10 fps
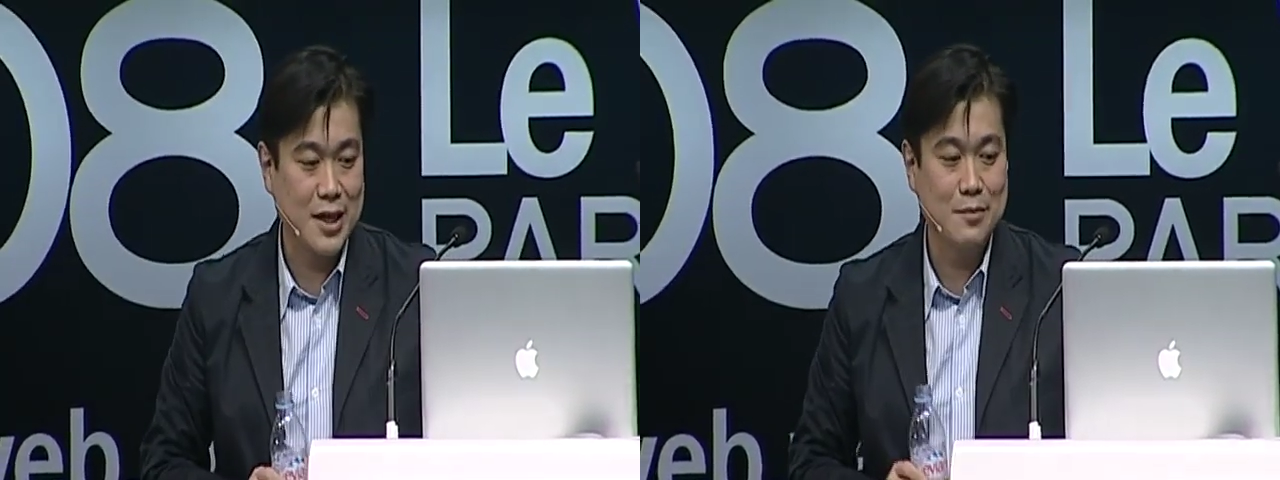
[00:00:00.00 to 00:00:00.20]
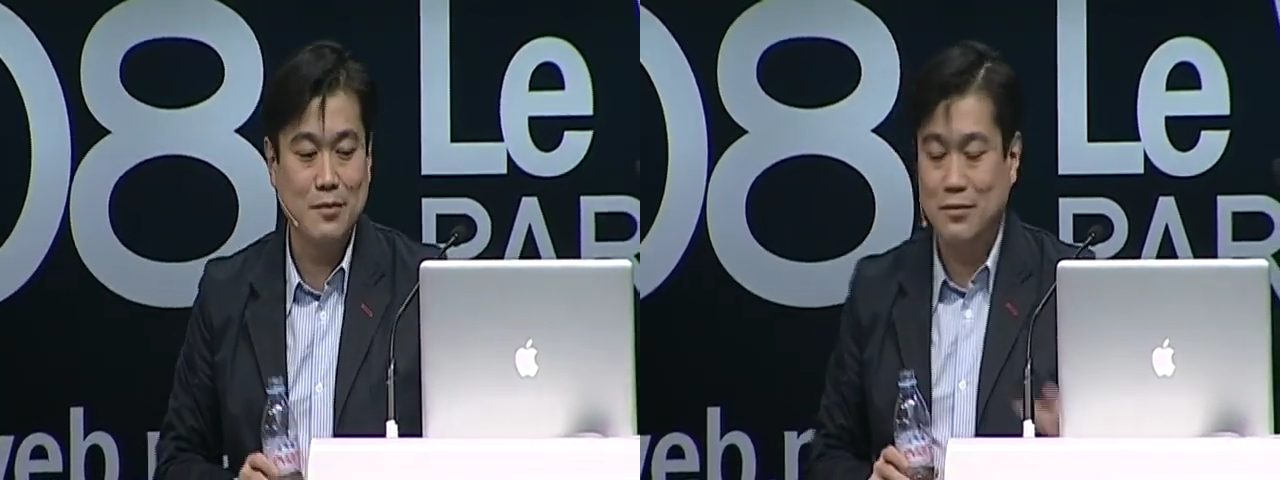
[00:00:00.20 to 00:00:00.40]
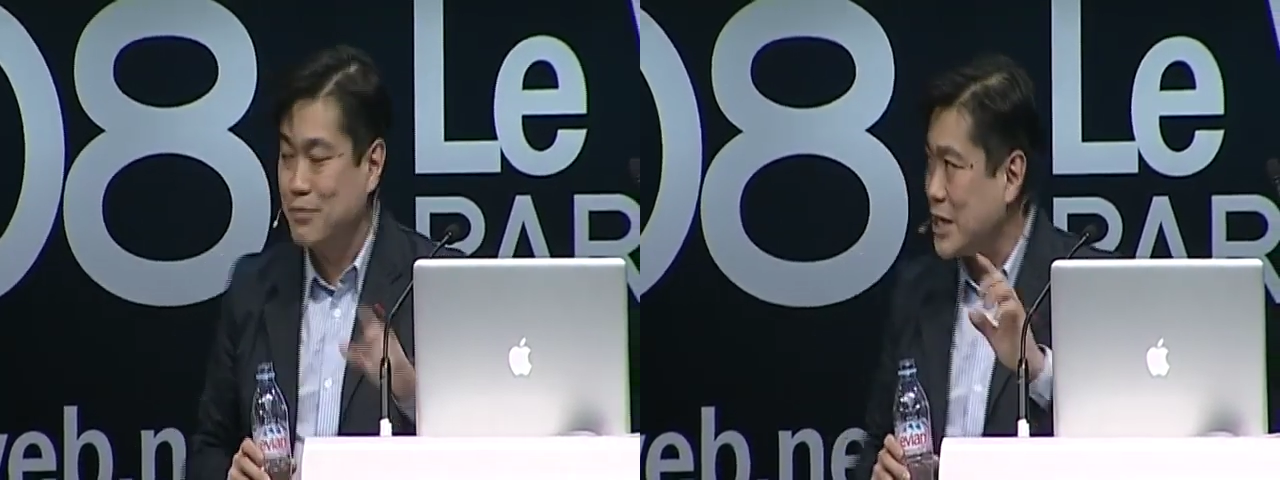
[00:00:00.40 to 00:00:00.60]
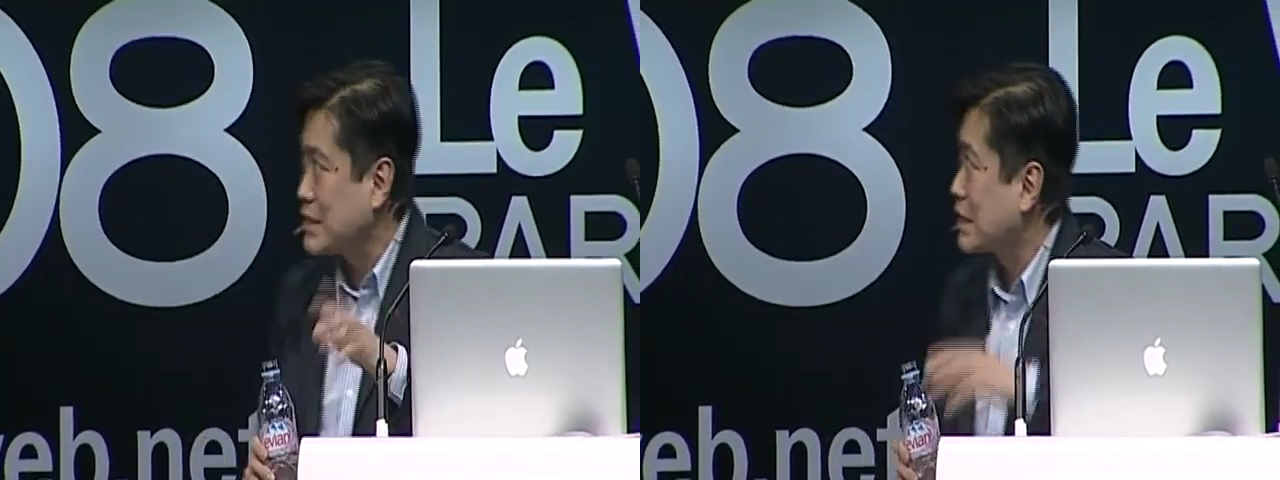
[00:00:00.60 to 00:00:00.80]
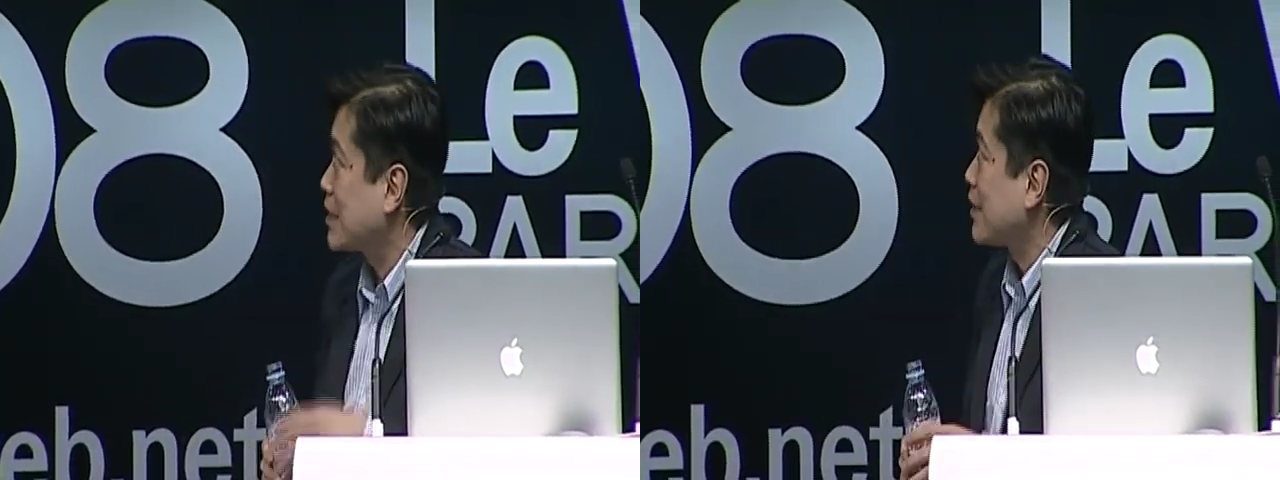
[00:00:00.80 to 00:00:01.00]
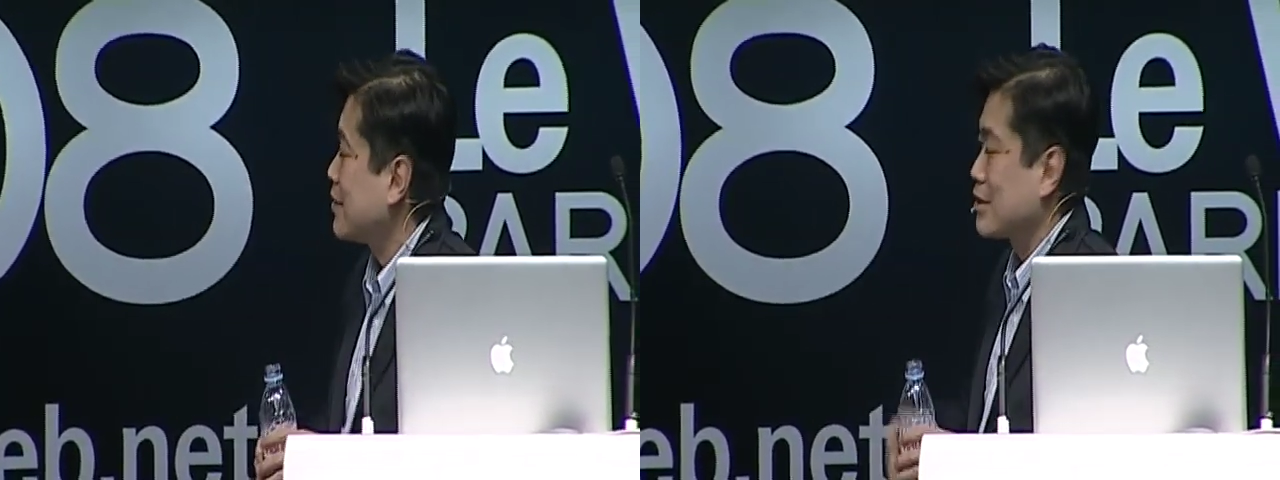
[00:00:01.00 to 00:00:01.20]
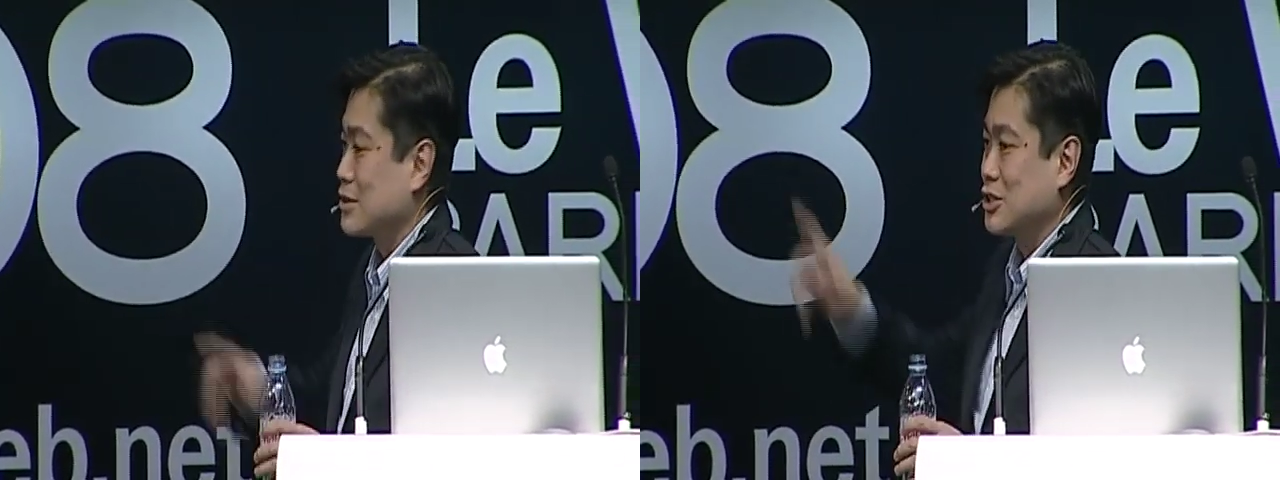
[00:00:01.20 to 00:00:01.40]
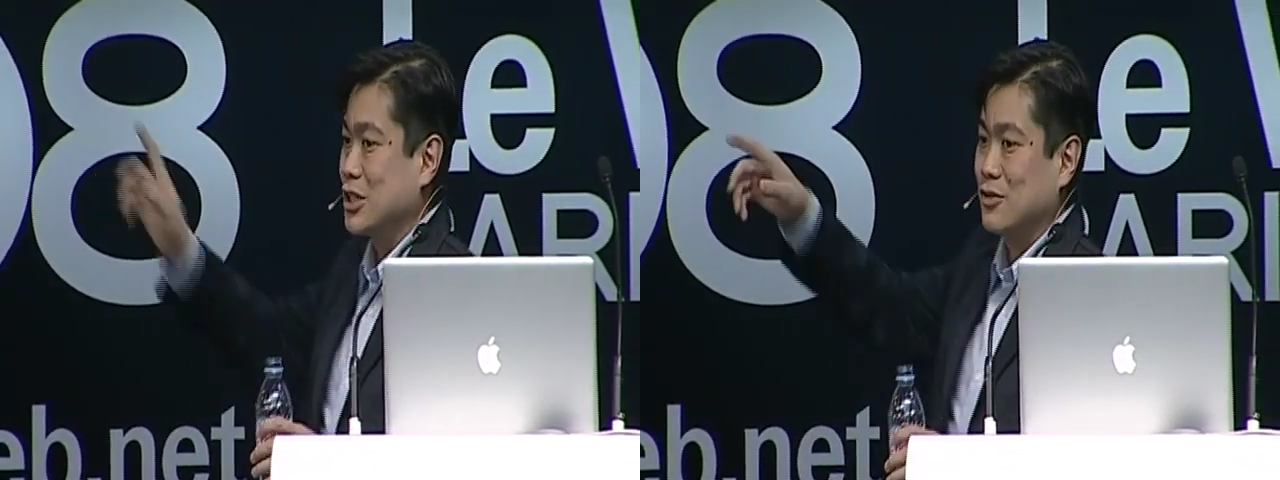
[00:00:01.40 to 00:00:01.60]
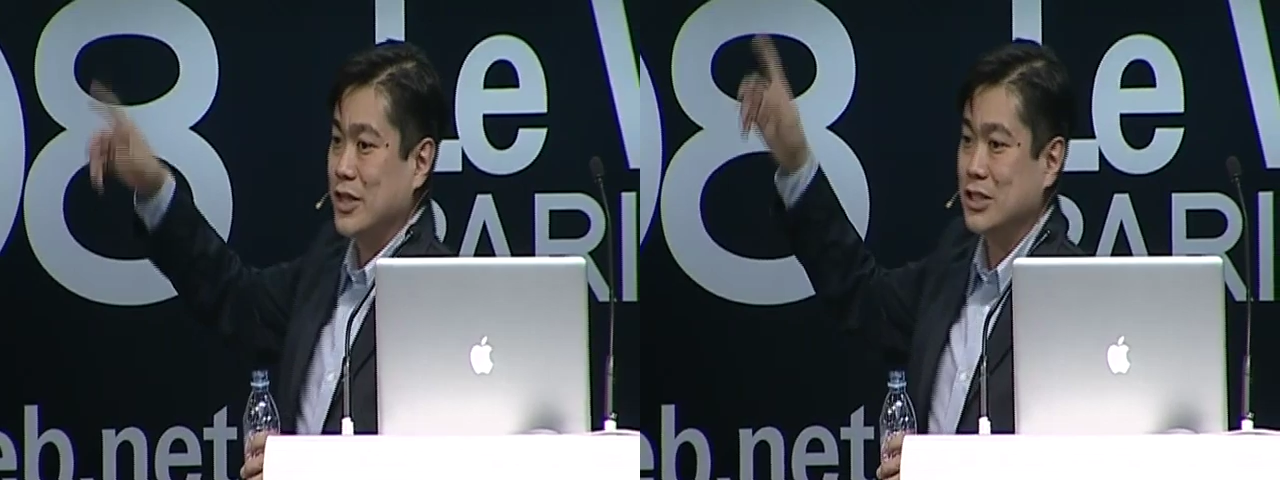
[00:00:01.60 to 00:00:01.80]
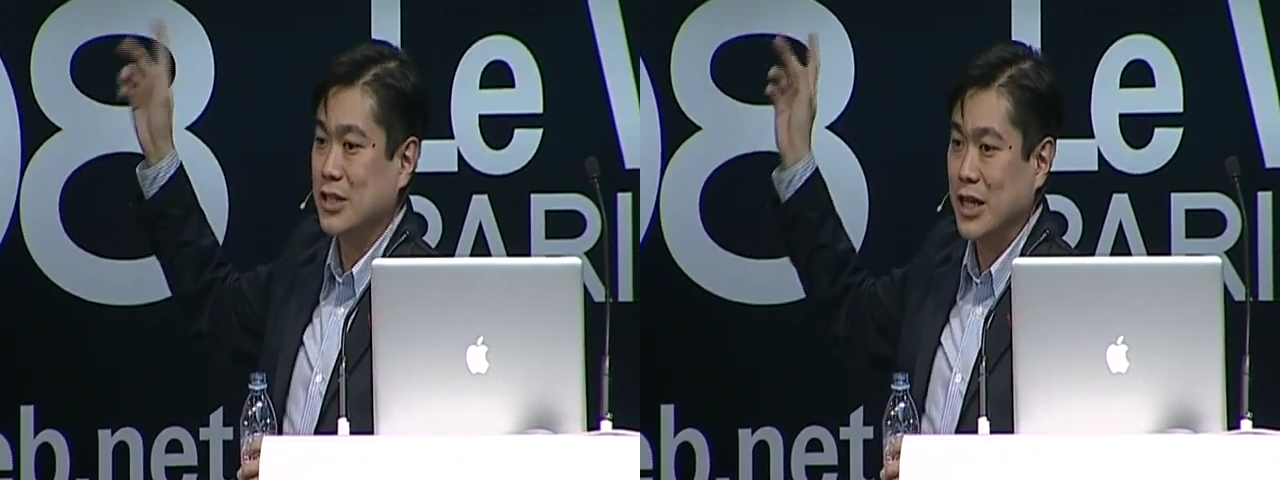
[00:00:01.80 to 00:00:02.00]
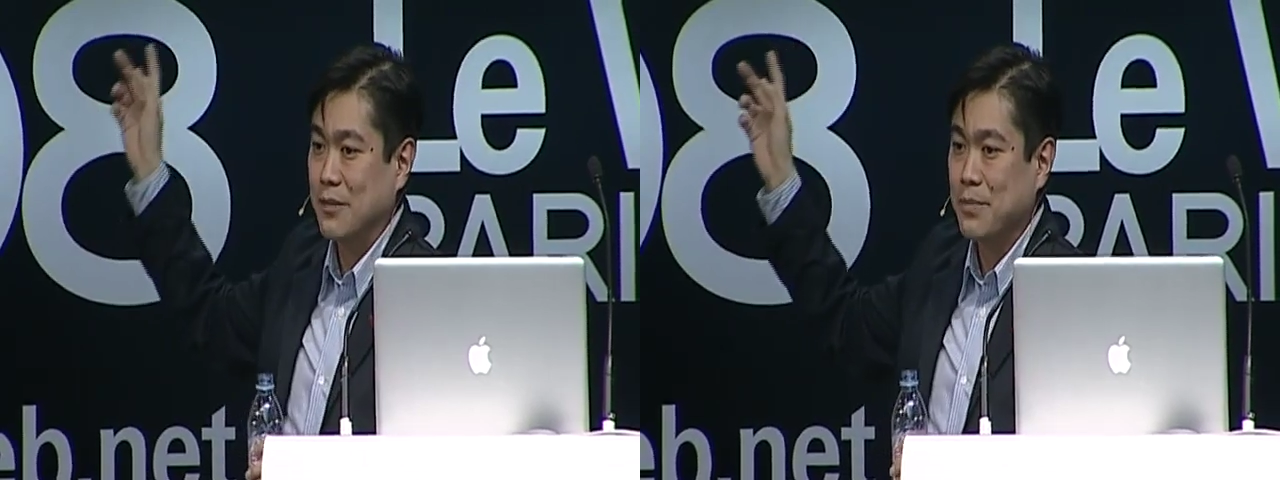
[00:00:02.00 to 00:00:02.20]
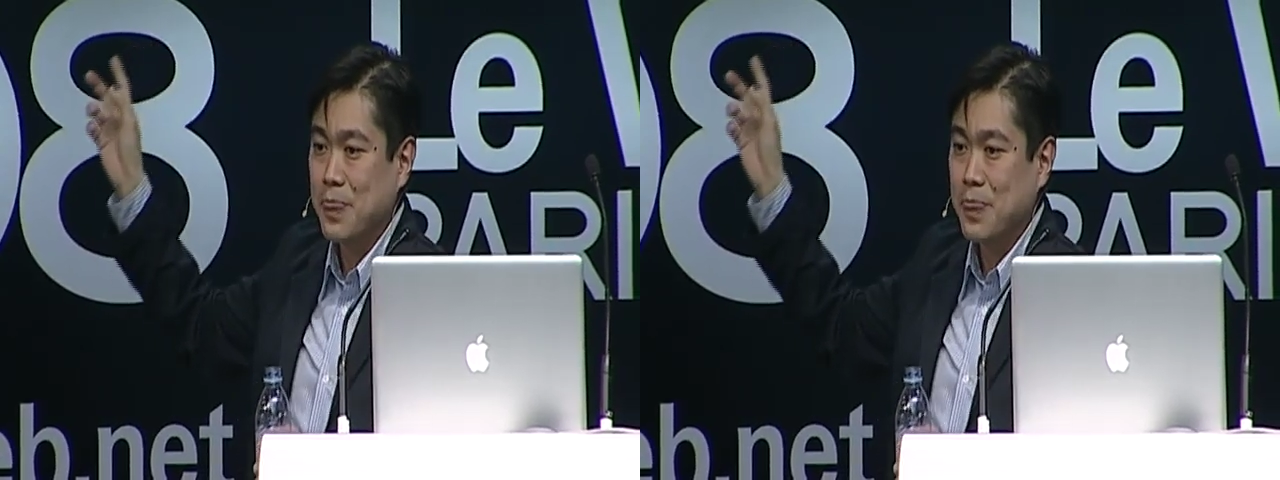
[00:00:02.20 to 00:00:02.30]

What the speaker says: And basically, I think it's a generation gap.